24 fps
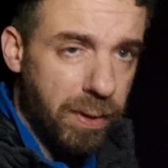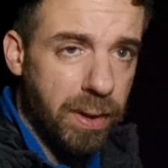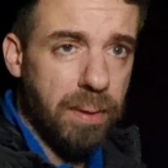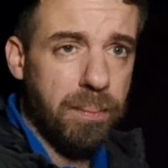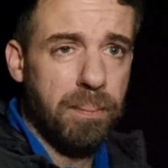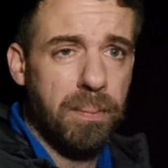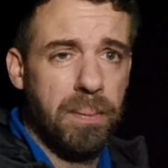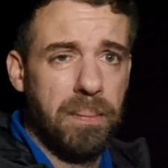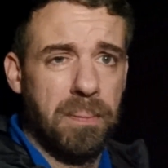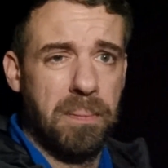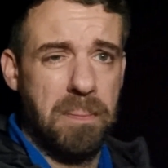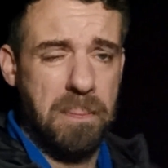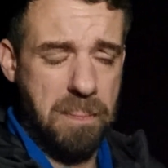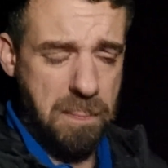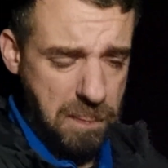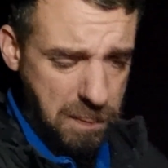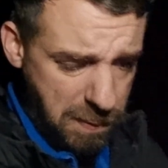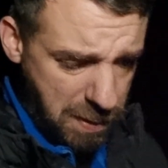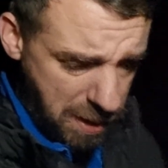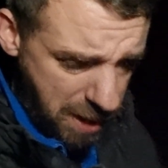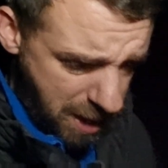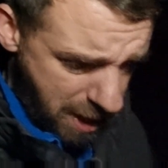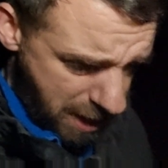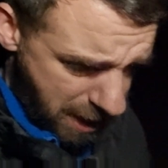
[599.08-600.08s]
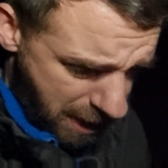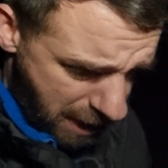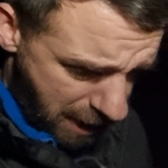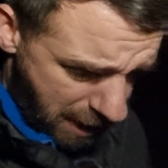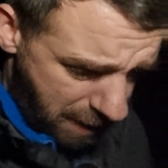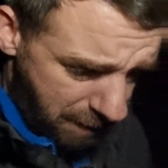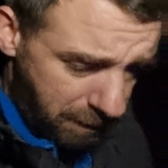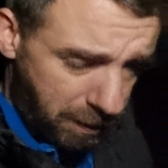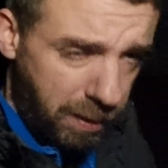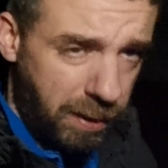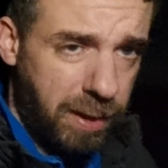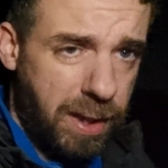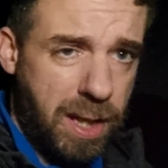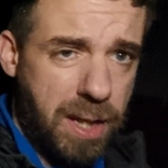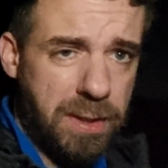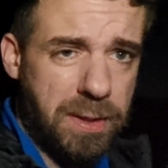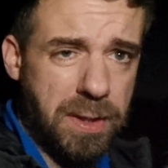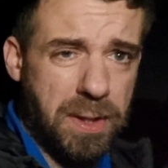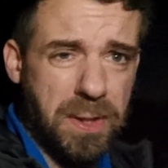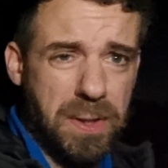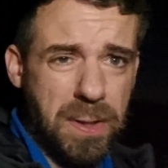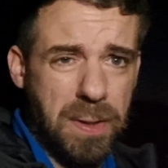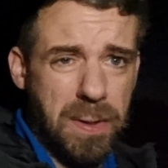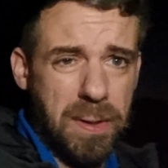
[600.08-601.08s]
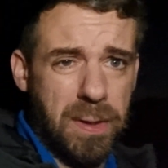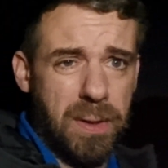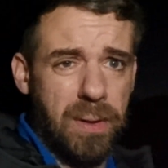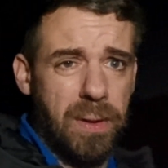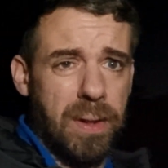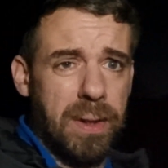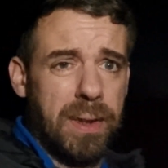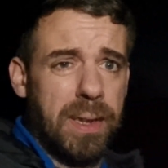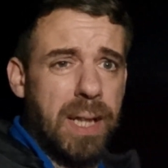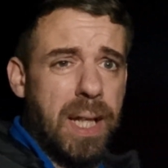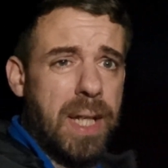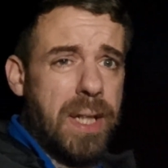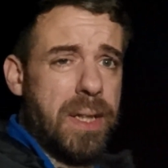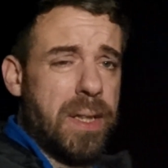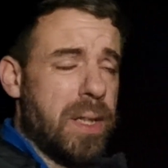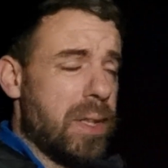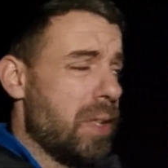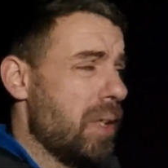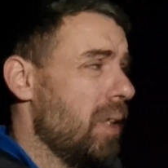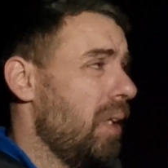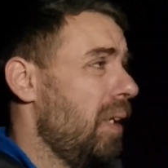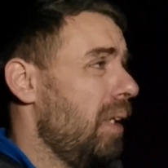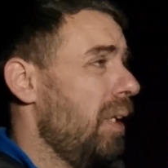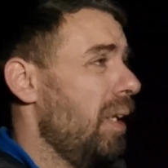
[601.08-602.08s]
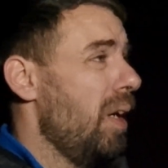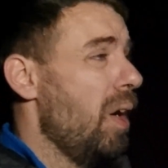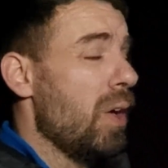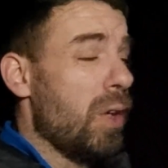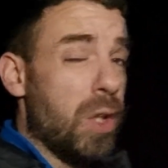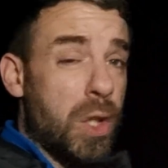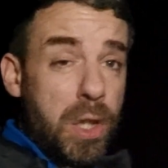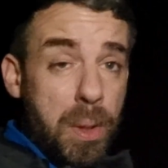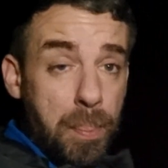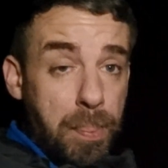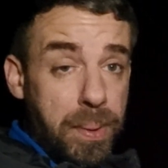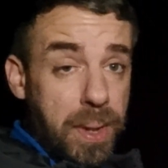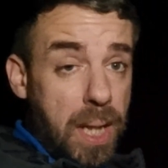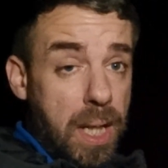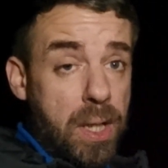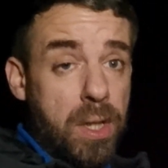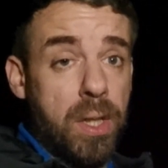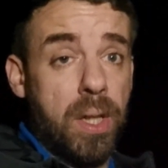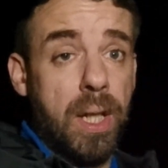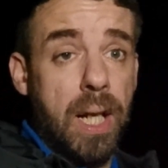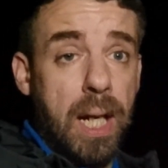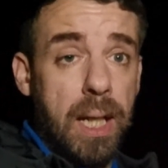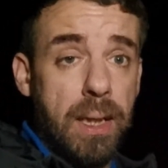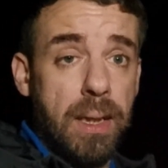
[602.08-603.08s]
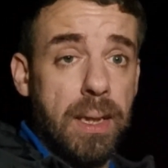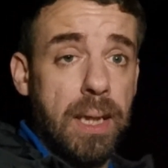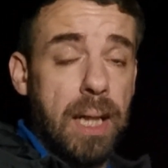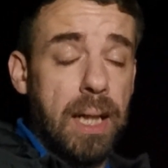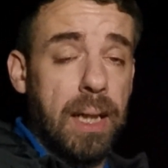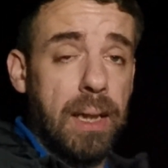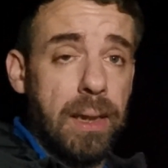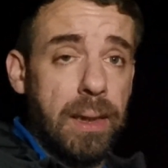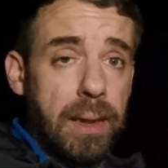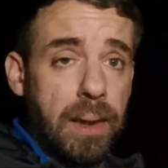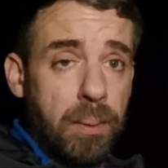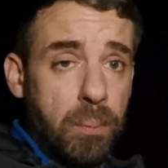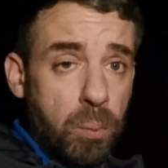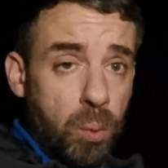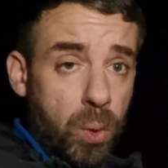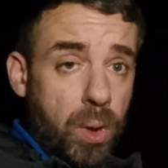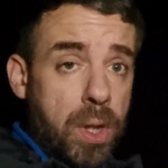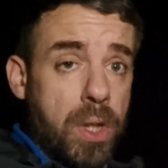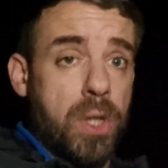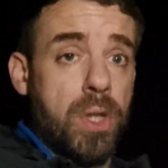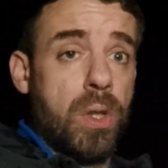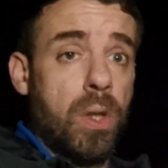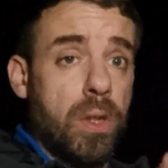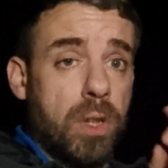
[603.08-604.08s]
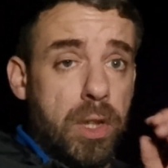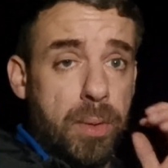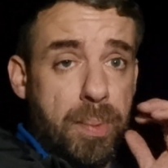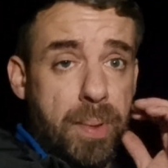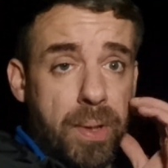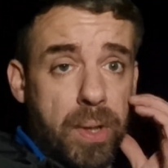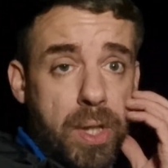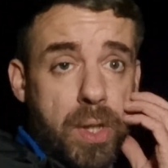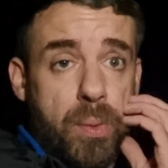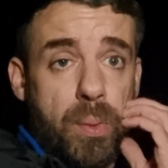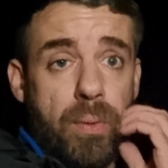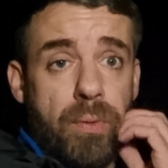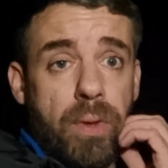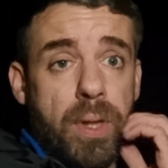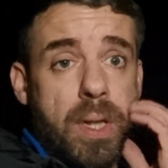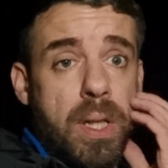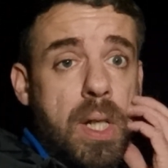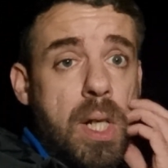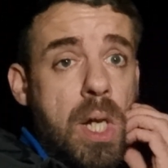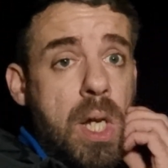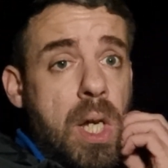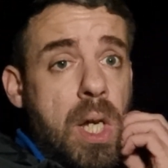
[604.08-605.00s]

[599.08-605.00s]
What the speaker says: it. There's the shot, guys. There's the shot. I could have potentially had that in 1 shot, to be honest with you,